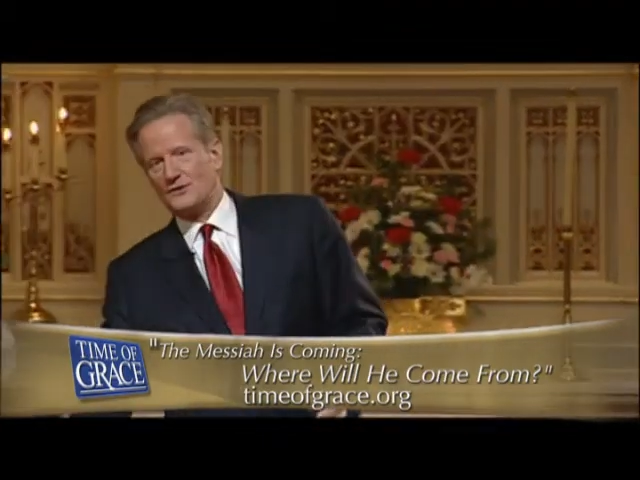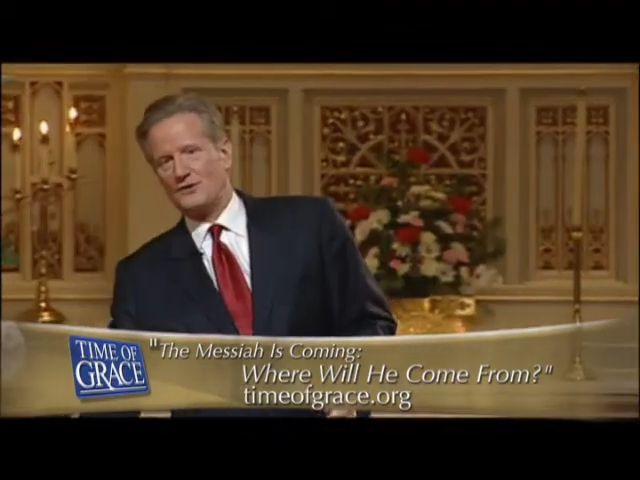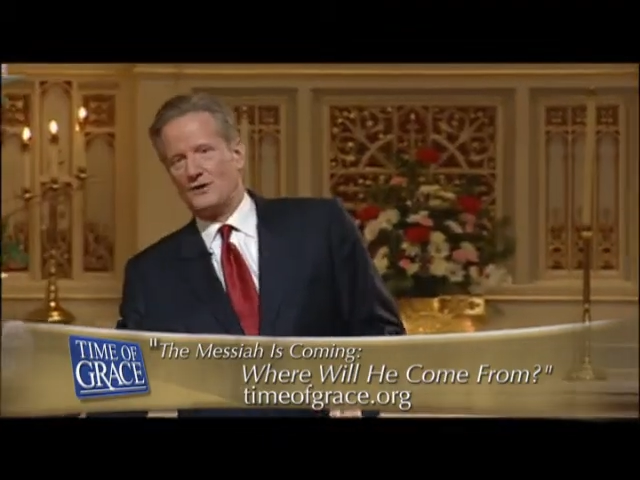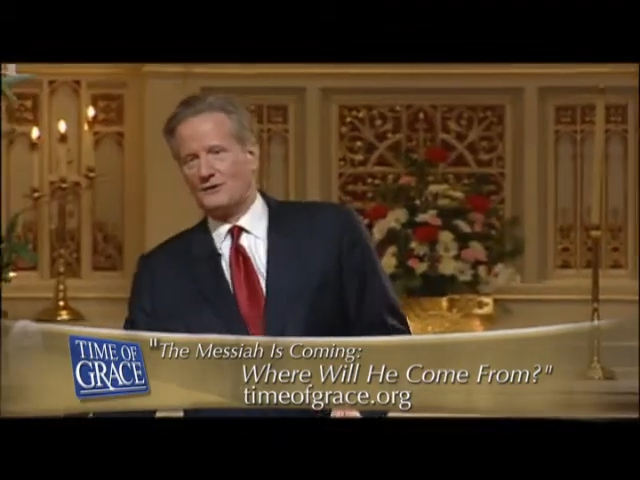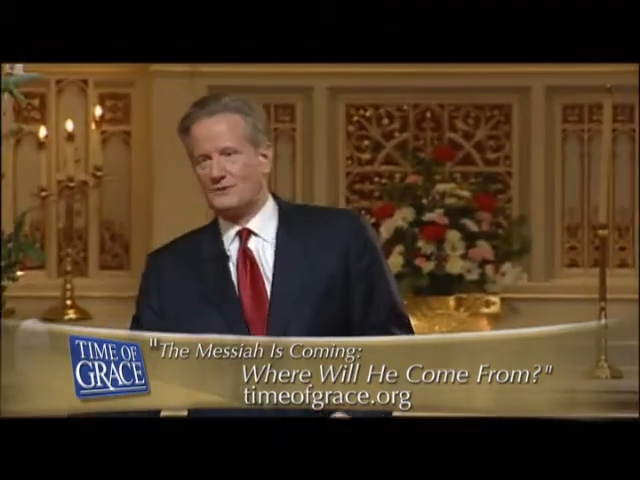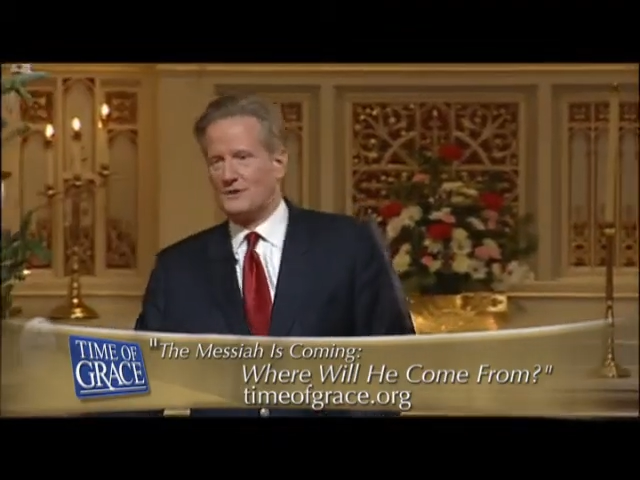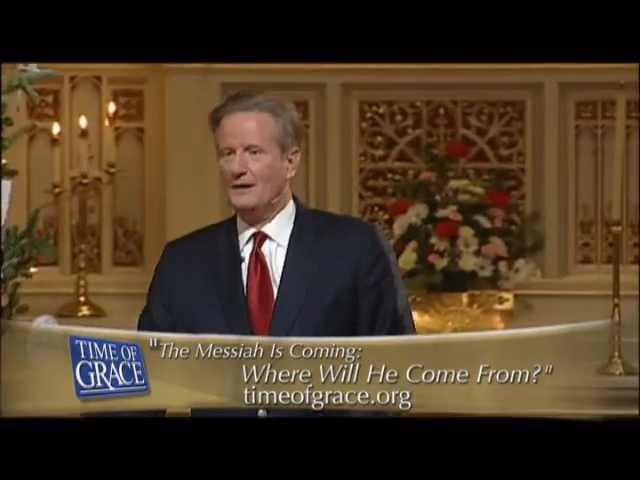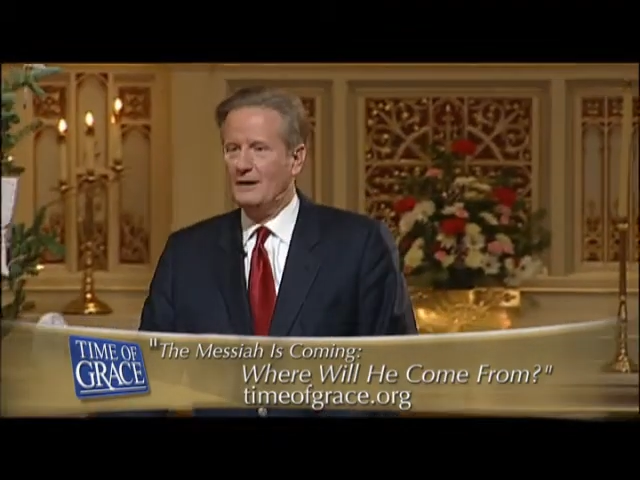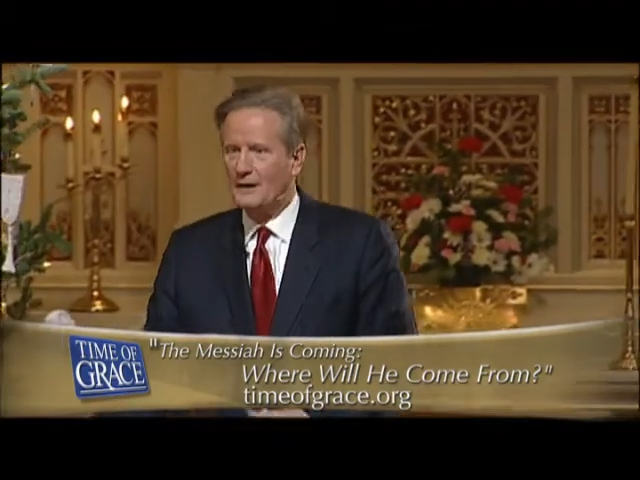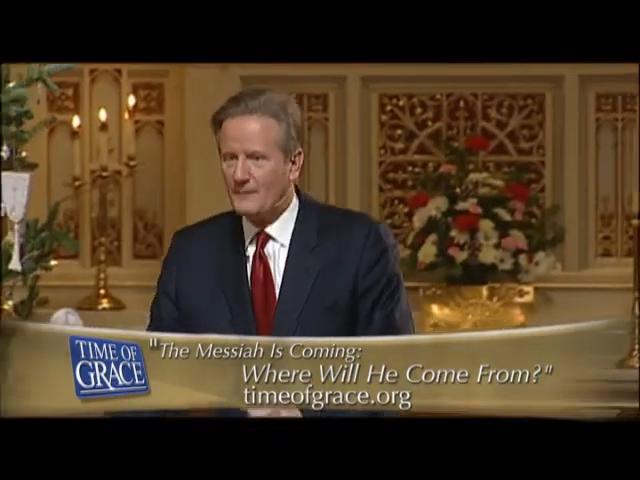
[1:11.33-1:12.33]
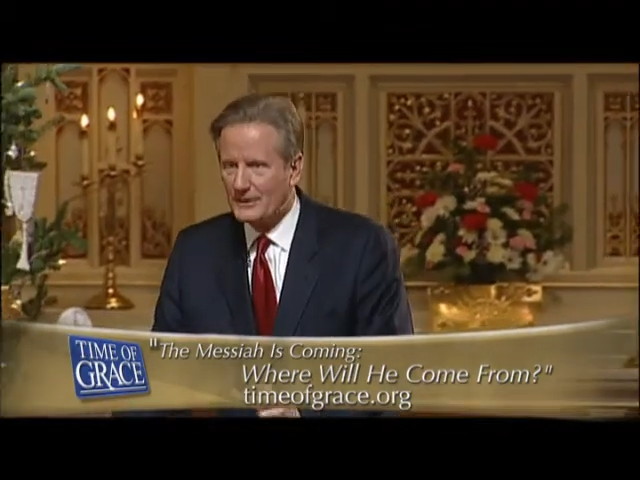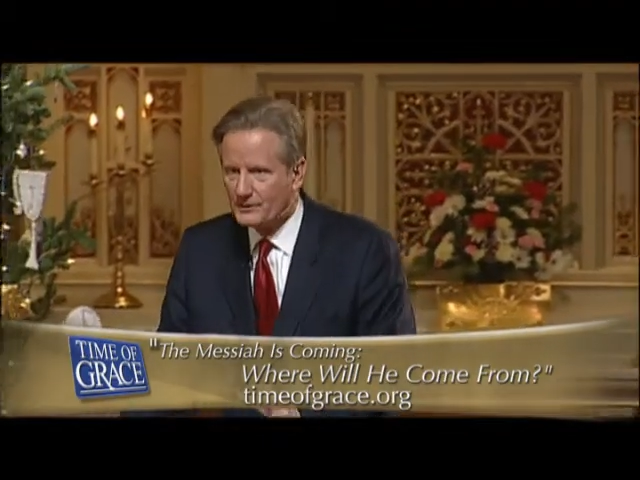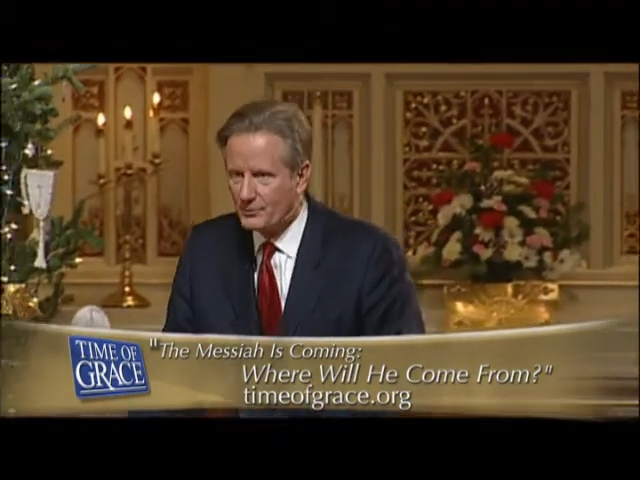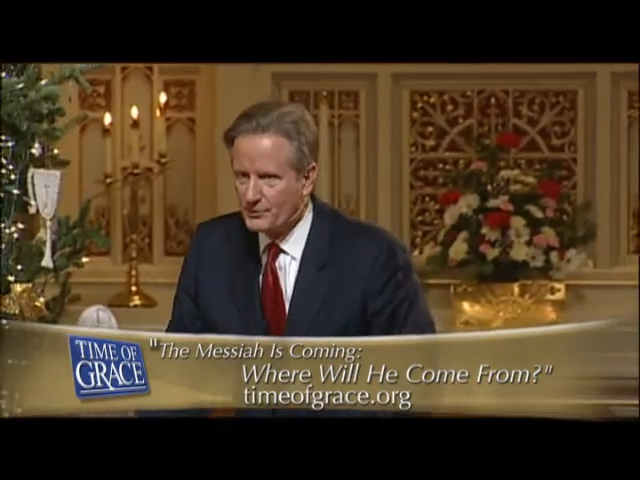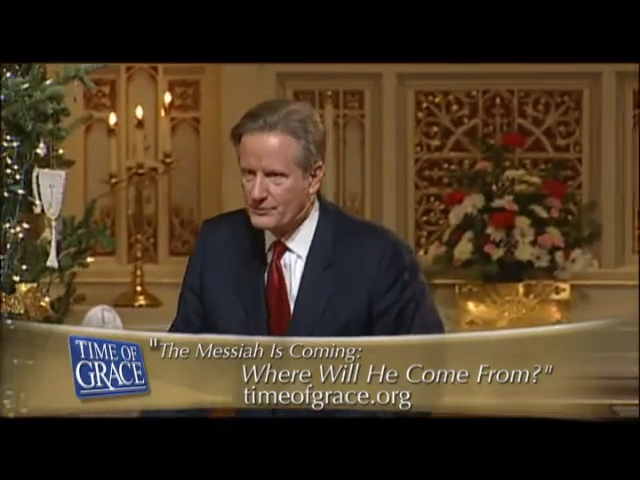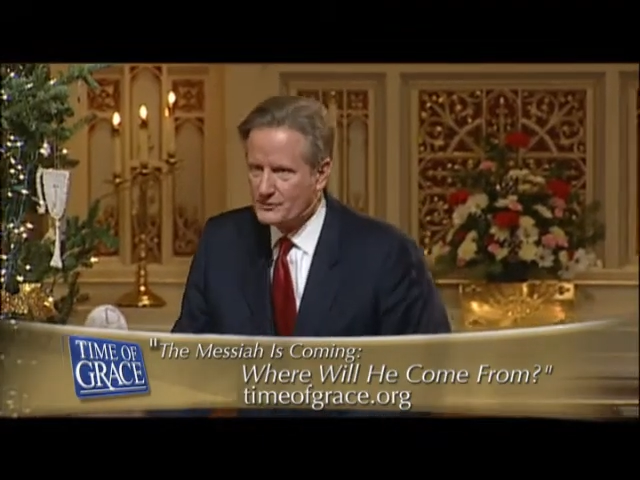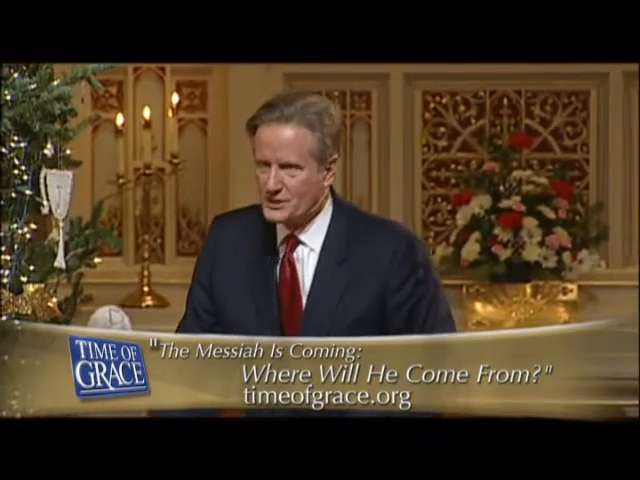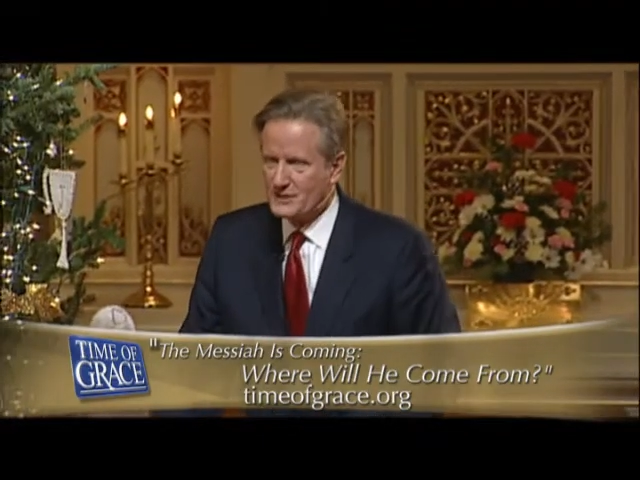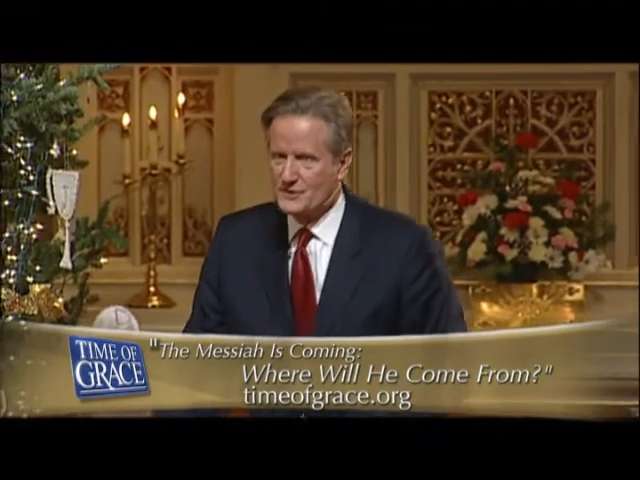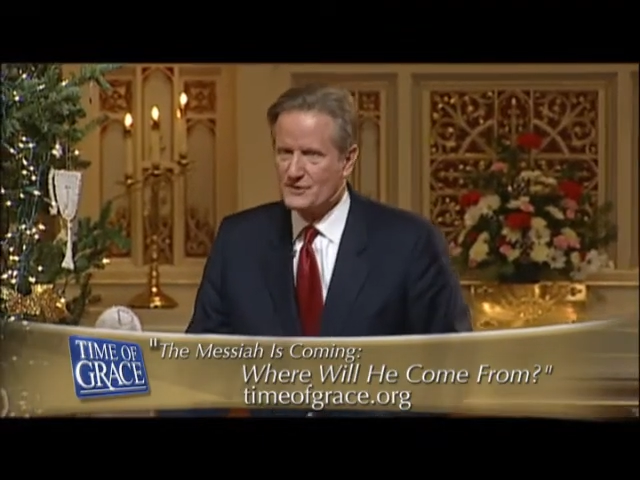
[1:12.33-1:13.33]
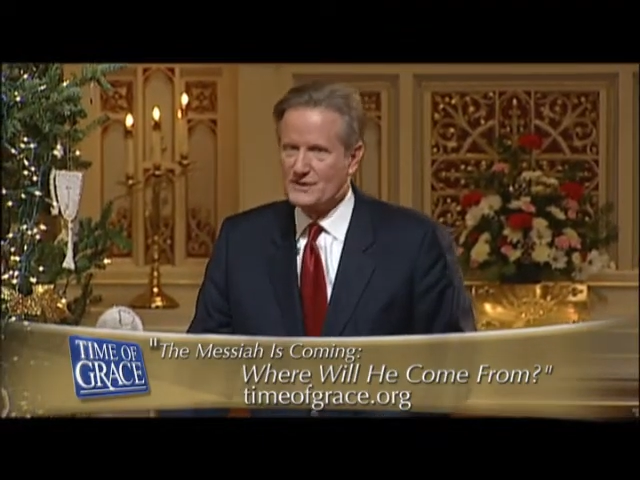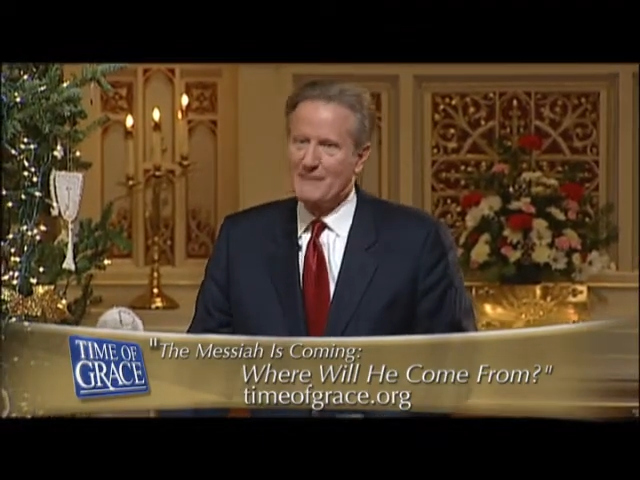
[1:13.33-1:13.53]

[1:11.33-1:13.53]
songs about the birth of Jesus,